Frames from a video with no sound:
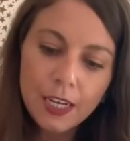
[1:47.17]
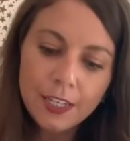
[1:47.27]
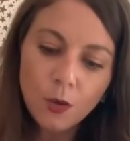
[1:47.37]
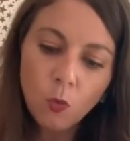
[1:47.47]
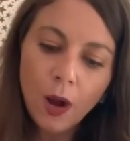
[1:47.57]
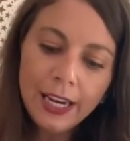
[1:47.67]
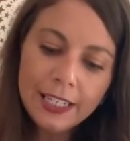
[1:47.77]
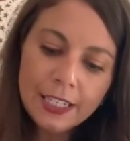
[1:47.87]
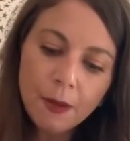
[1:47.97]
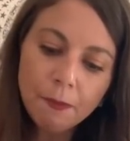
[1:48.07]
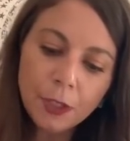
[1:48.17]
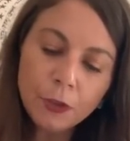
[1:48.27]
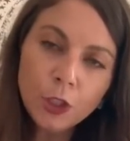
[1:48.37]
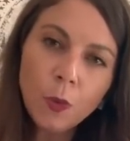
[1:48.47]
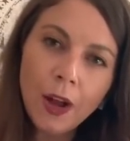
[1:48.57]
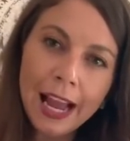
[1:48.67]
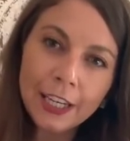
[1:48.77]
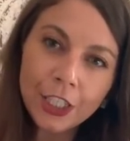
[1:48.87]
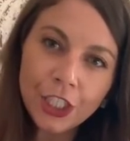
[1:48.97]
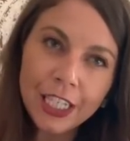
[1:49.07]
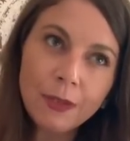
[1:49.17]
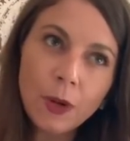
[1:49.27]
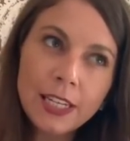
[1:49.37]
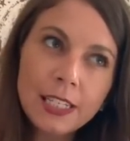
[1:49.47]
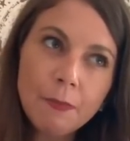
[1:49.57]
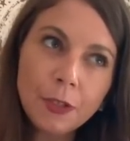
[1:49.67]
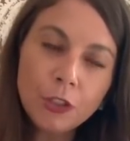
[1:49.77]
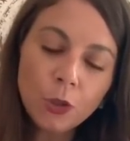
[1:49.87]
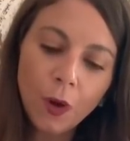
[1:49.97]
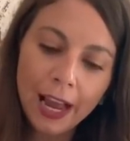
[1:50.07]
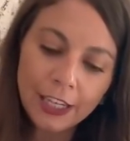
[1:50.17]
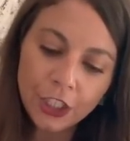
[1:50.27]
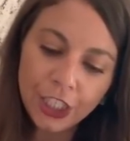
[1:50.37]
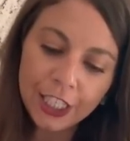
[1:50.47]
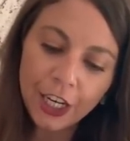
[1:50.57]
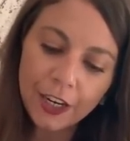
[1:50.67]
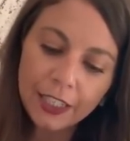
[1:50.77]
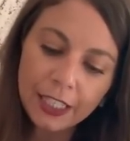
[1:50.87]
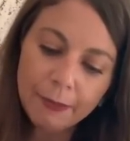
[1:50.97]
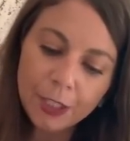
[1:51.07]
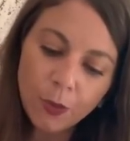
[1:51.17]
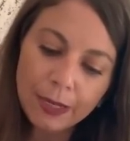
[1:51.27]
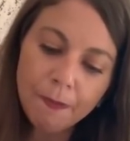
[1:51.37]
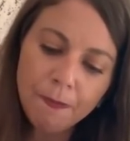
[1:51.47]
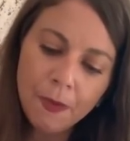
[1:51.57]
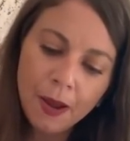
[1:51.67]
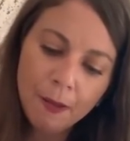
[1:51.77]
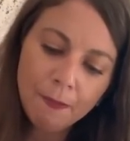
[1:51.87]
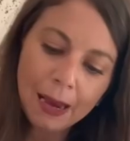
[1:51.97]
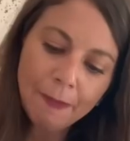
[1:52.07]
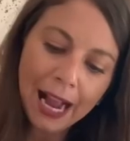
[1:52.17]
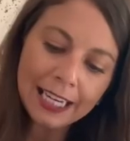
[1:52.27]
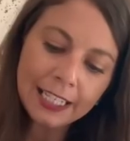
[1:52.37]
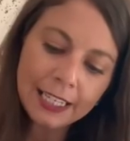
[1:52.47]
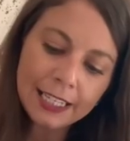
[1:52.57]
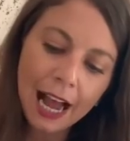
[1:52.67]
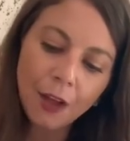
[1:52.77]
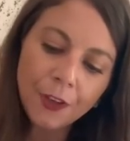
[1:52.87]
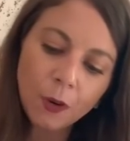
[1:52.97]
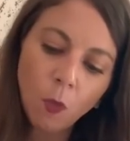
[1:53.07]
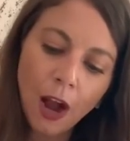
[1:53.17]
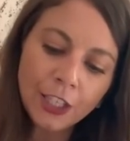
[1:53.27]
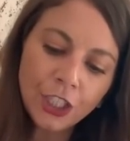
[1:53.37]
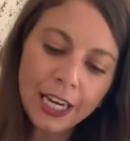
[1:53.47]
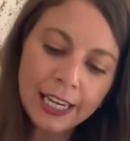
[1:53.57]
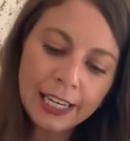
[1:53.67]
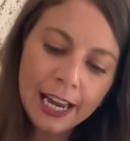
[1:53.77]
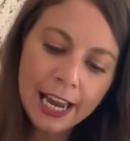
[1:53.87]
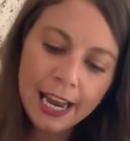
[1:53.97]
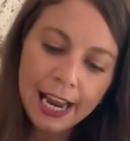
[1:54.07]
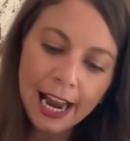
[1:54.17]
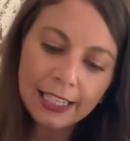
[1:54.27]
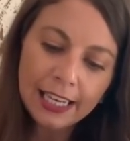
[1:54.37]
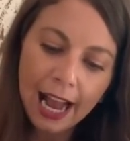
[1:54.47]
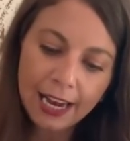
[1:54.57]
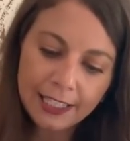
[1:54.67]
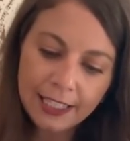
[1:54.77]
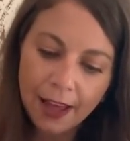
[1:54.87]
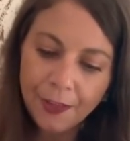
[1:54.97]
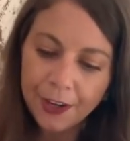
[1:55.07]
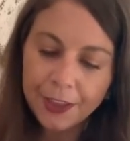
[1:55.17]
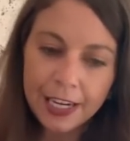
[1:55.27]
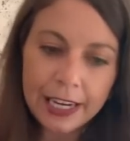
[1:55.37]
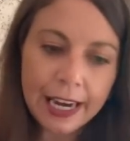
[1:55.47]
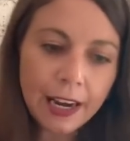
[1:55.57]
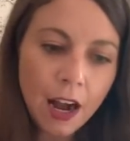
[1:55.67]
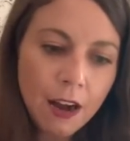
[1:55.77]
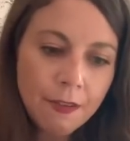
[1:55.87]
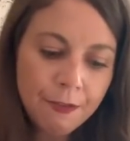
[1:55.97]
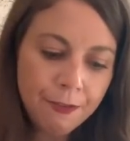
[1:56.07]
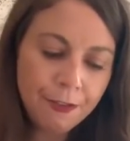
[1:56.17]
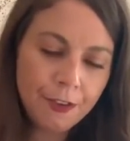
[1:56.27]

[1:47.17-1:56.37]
So what is the mutual energy? What is the mutual energy currently between my Pisces out there watching and the ex that they're thinking of?